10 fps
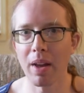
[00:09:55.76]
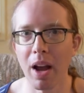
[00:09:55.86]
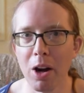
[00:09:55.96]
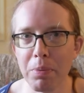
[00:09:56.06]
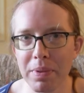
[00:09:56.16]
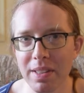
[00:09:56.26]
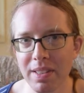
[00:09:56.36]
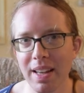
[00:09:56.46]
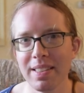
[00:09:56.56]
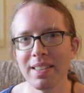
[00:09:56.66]
I hope this
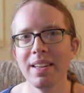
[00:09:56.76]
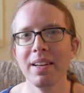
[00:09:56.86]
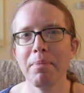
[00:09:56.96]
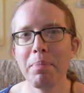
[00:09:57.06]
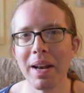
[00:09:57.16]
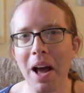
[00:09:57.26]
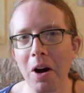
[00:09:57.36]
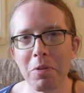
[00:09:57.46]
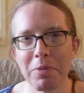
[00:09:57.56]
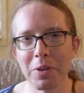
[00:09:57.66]
has been
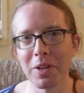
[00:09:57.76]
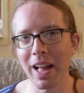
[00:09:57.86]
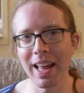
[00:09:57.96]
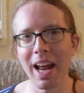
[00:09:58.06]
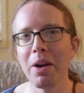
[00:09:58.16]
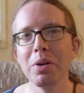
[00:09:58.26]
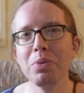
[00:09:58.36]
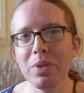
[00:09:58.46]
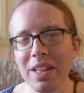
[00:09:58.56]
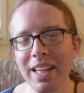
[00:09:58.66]
helpful, and I
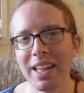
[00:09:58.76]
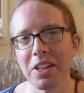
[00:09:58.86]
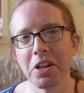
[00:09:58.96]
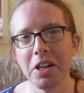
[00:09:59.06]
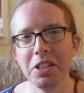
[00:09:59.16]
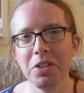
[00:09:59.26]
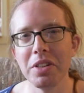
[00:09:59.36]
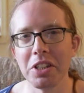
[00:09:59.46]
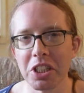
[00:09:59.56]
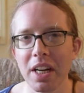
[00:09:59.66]
would really encourage you
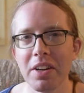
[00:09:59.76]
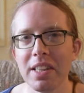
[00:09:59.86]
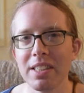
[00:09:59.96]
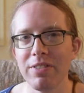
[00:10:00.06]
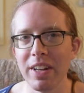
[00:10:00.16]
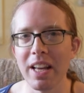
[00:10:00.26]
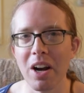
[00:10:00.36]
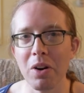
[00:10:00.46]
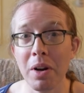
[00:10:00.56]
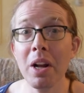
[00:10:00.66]
to share this
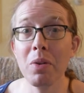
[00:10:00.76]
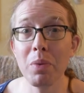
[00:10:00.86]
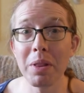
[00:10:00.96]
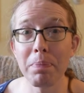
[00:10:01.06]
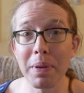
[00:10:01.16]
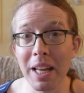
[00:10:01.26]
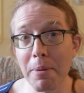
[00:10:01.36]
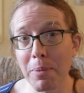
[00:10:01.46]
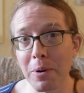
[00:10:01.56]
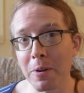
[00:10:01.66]
video with
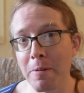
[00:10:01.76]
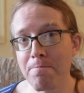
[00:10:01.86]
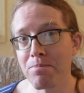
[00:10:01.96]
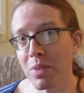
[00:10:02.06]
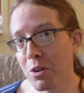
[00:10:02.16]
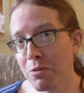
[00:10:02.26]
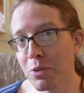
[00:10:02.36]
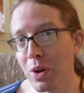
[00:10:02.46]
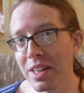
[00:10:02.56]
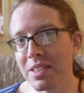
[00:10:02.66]
people who voice